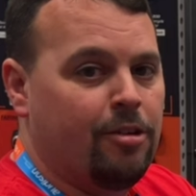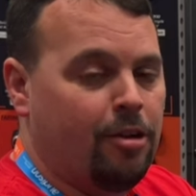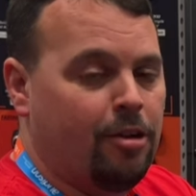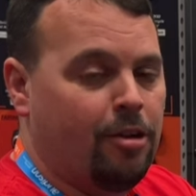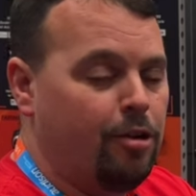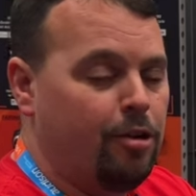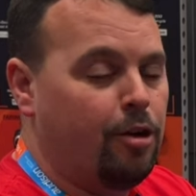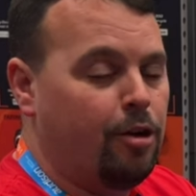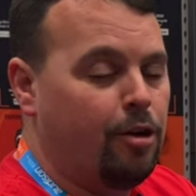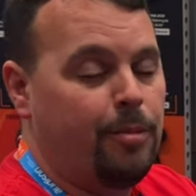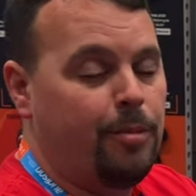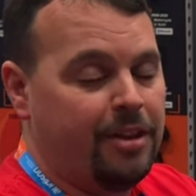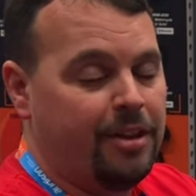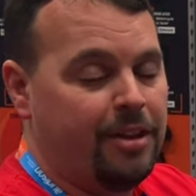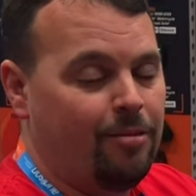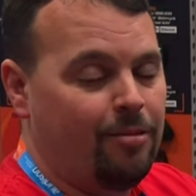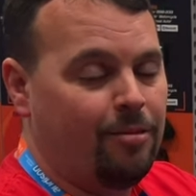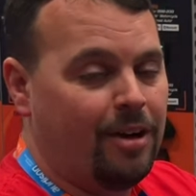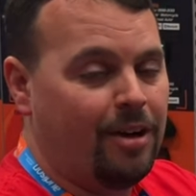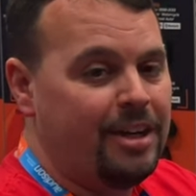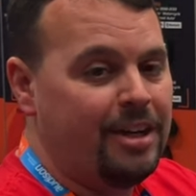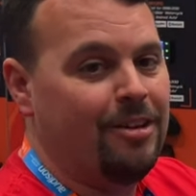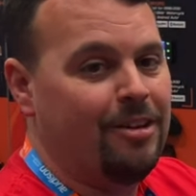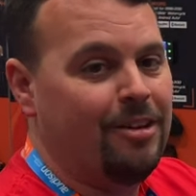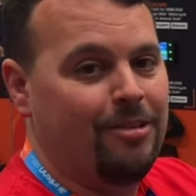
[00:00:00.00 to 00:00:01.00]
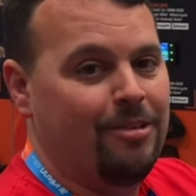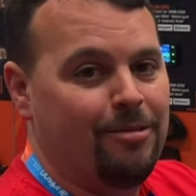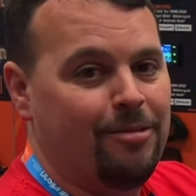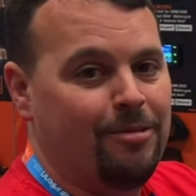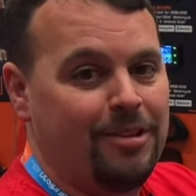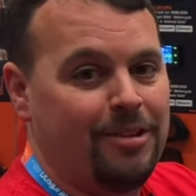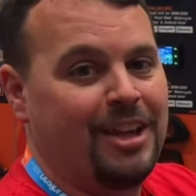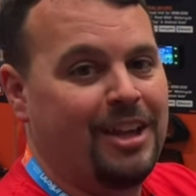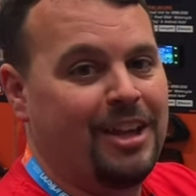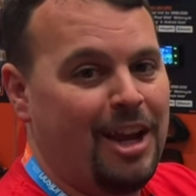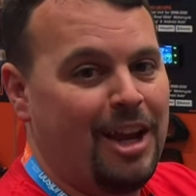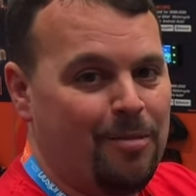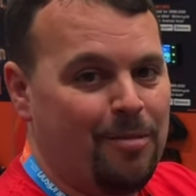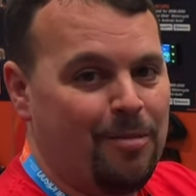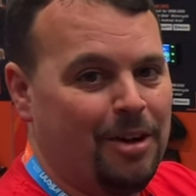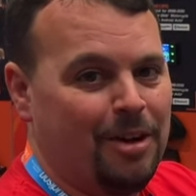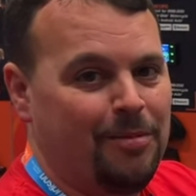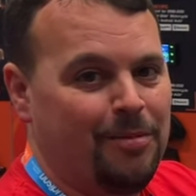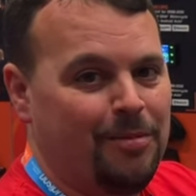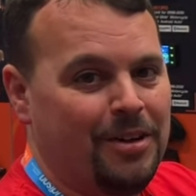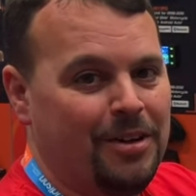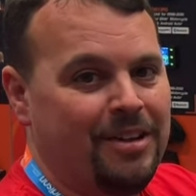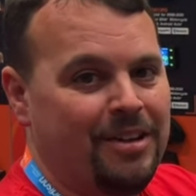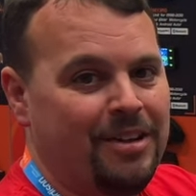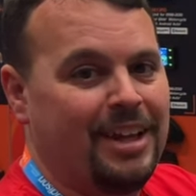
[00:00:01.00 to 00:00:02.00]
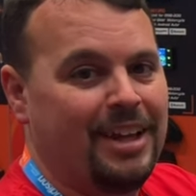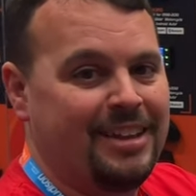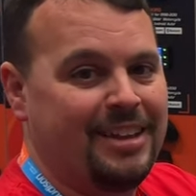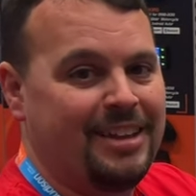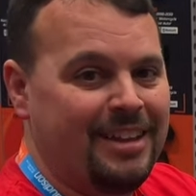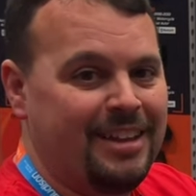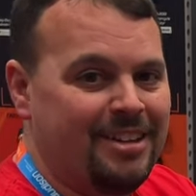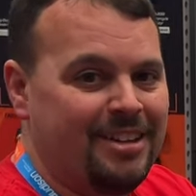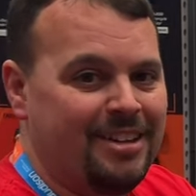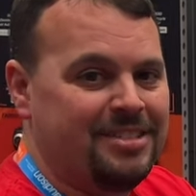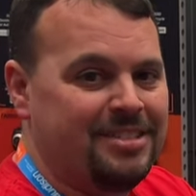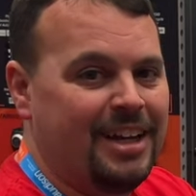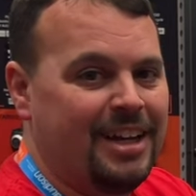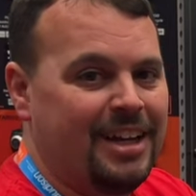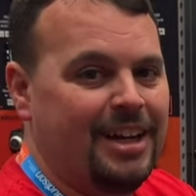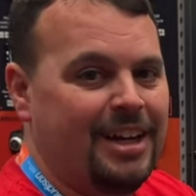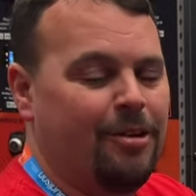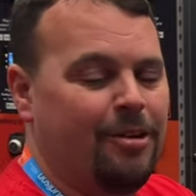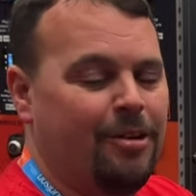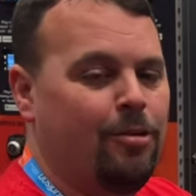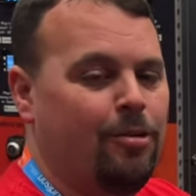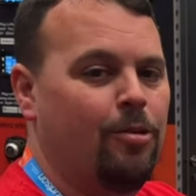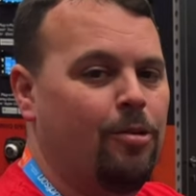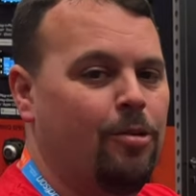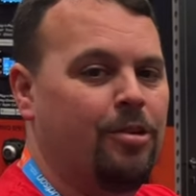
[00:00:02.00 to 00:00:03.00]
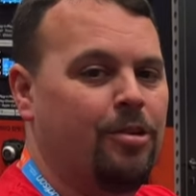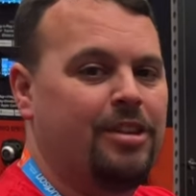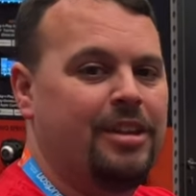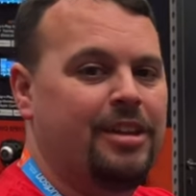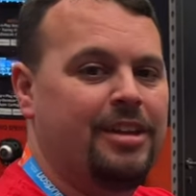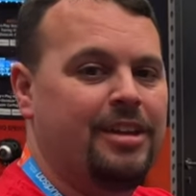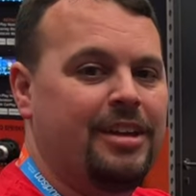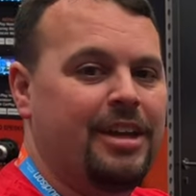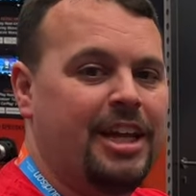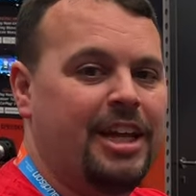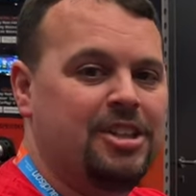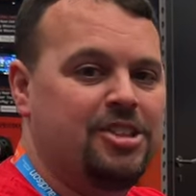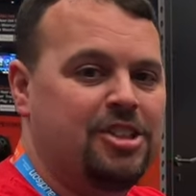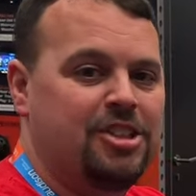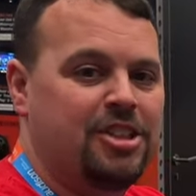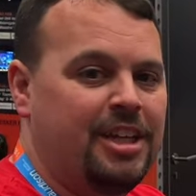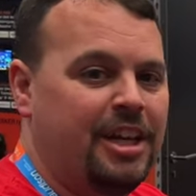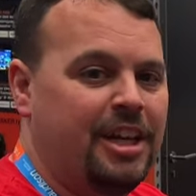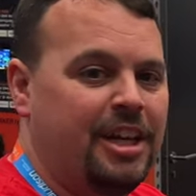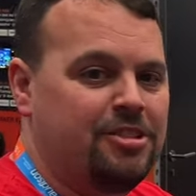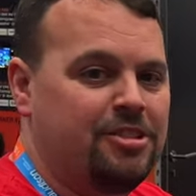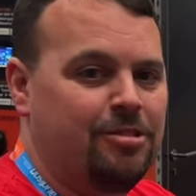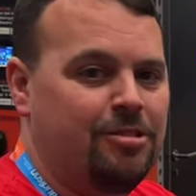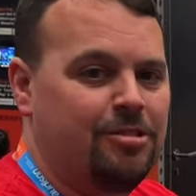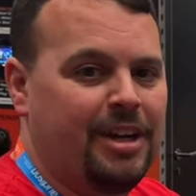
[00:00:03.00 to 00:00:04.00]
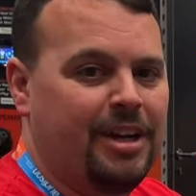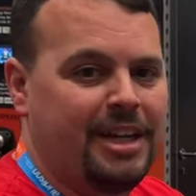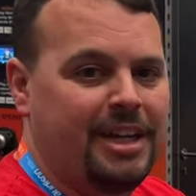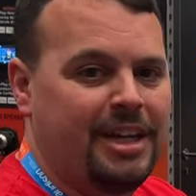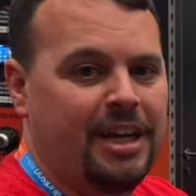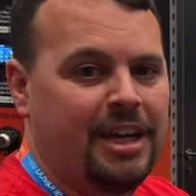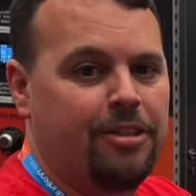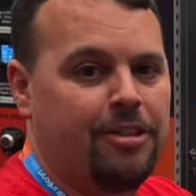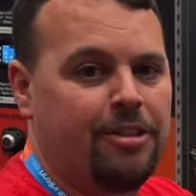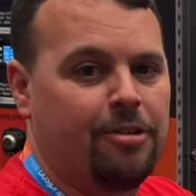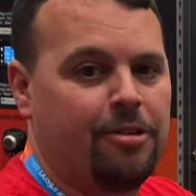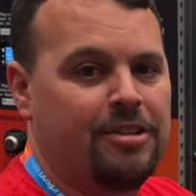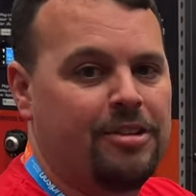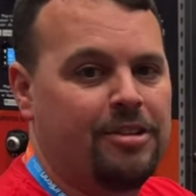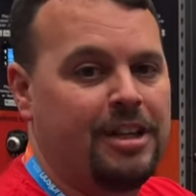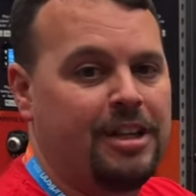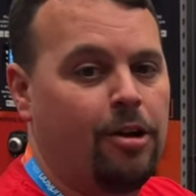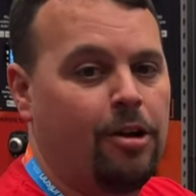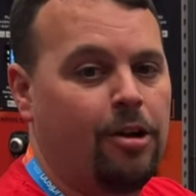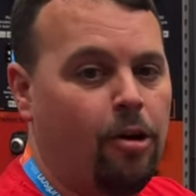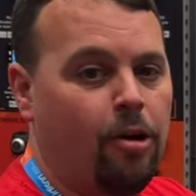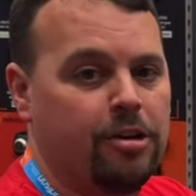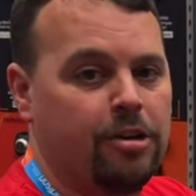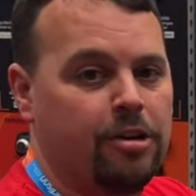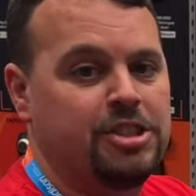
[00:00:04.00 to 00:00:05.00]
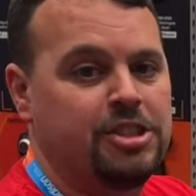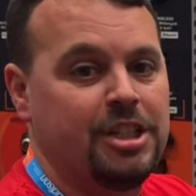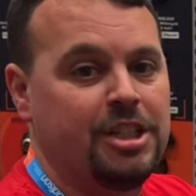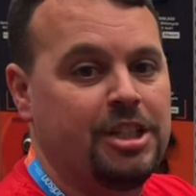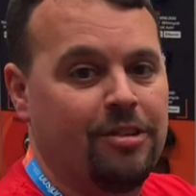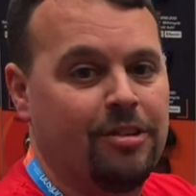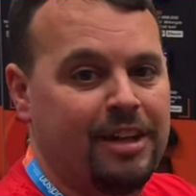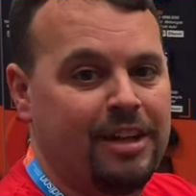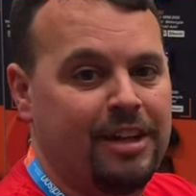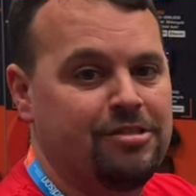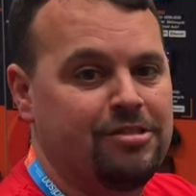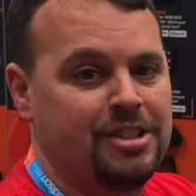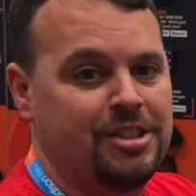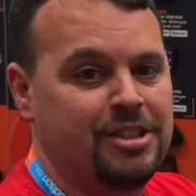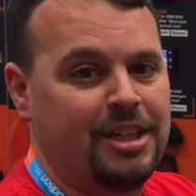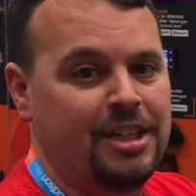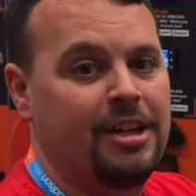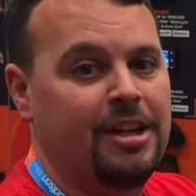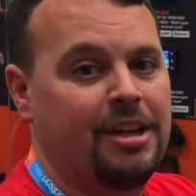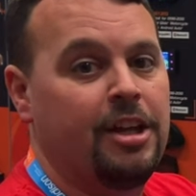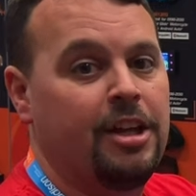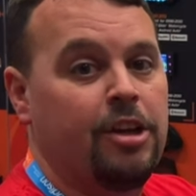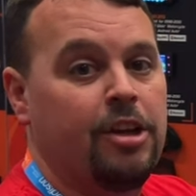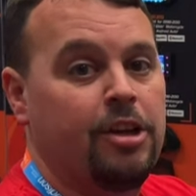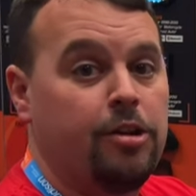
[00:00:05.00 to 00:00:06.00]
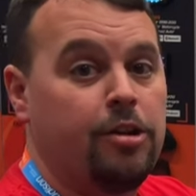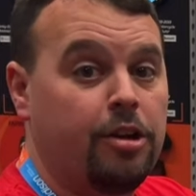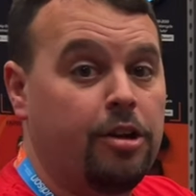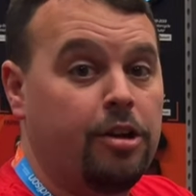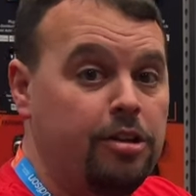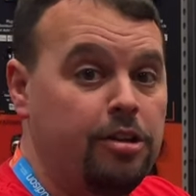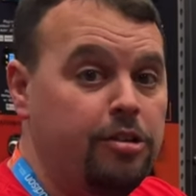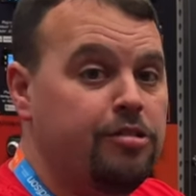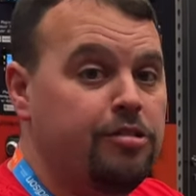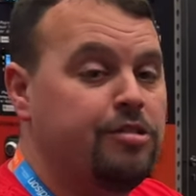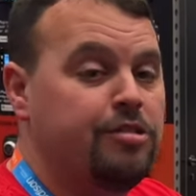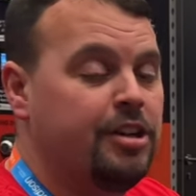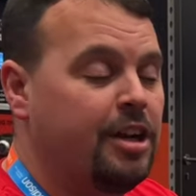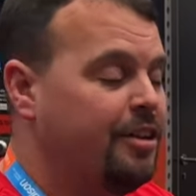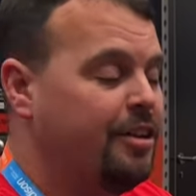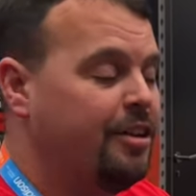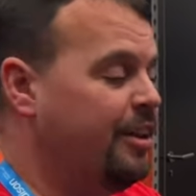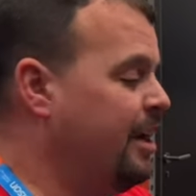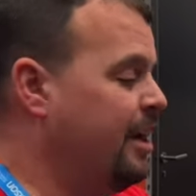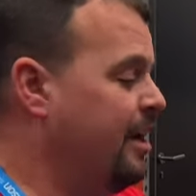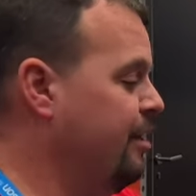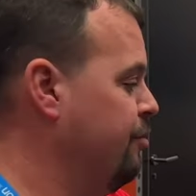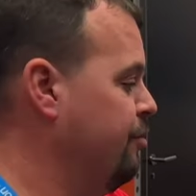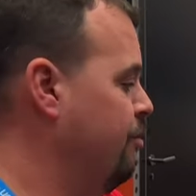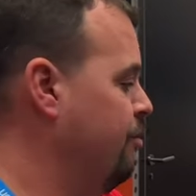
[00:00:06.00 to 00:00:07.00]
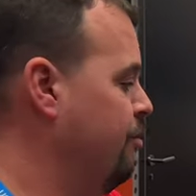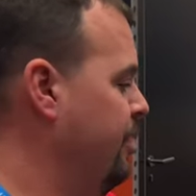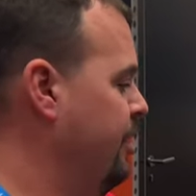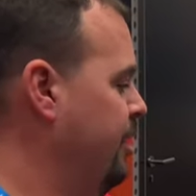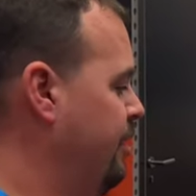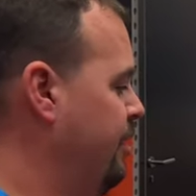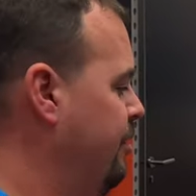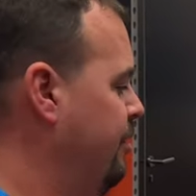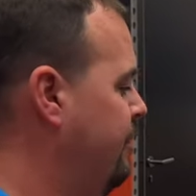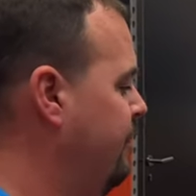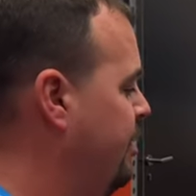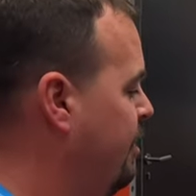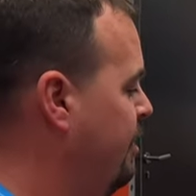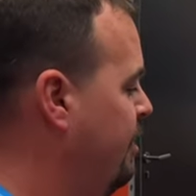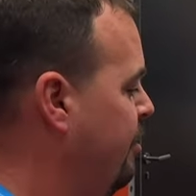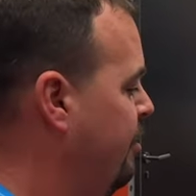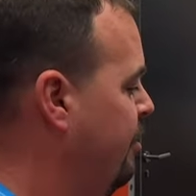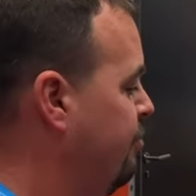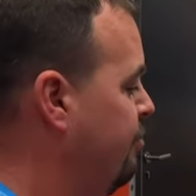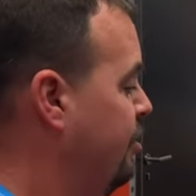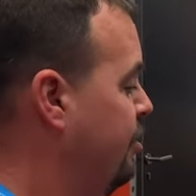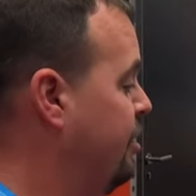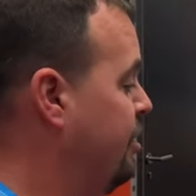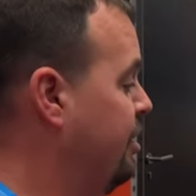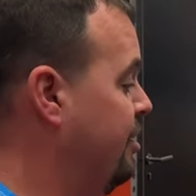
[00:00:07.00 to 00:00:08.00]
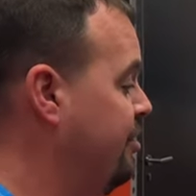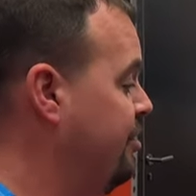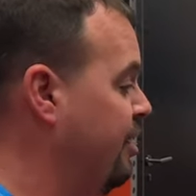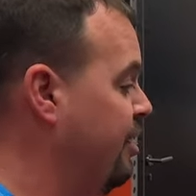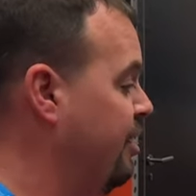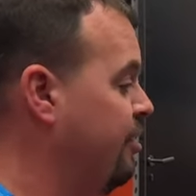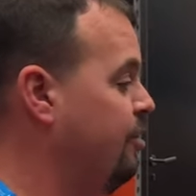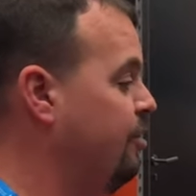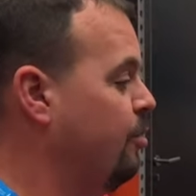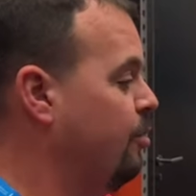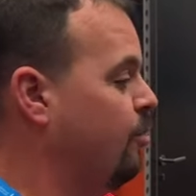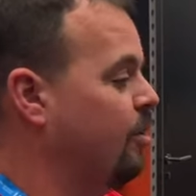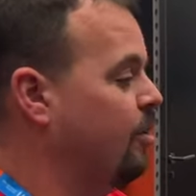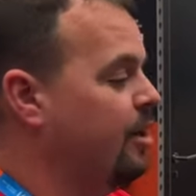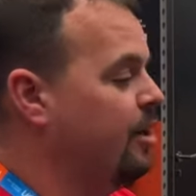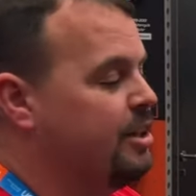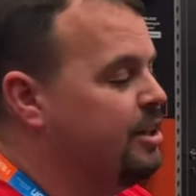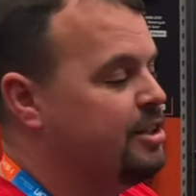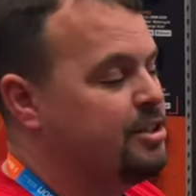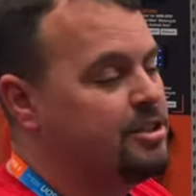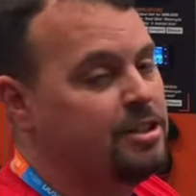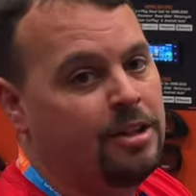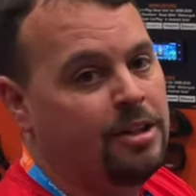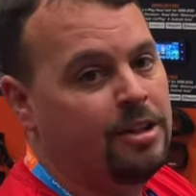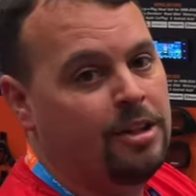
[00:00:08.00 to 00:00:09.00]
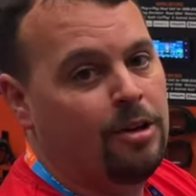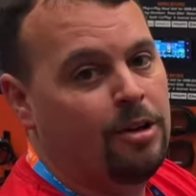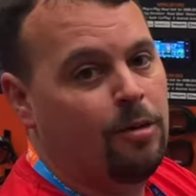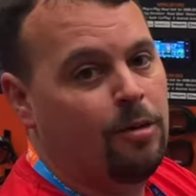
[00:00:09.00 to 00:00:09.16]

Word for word: or you already bought the radio with the camera input, like the SI or the HDHU 9813RG or SG, you can use it on that as well. So continue to watch